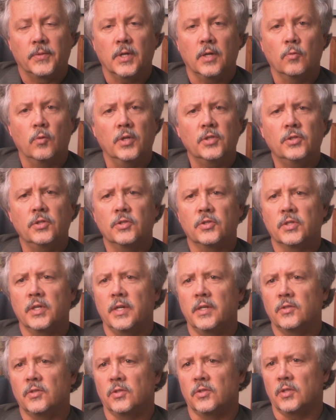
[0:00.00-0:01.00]
And Western
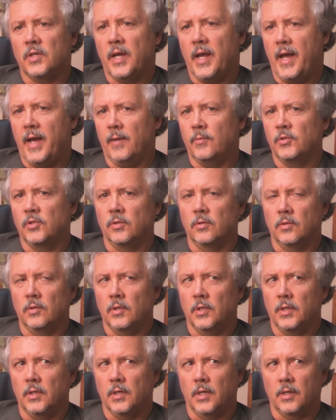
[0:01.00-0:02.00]
science is
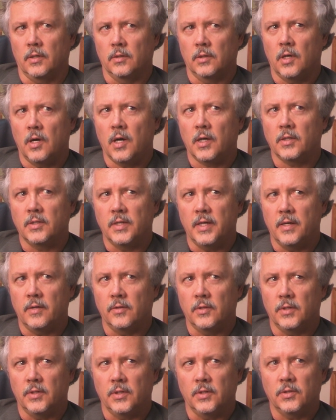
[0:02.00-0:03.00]
absolutely like locked
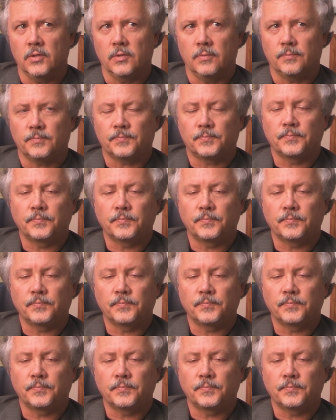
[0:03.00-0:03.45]
down on this,